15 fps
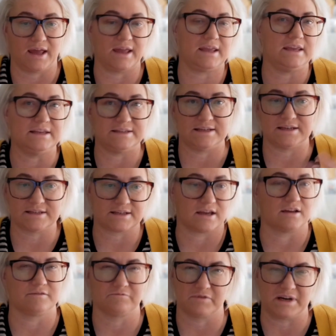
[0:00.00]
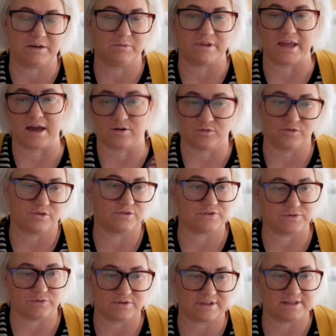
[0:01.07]
easier to kind of read without all those
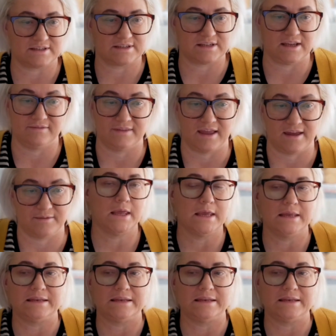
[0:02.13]
sources in there.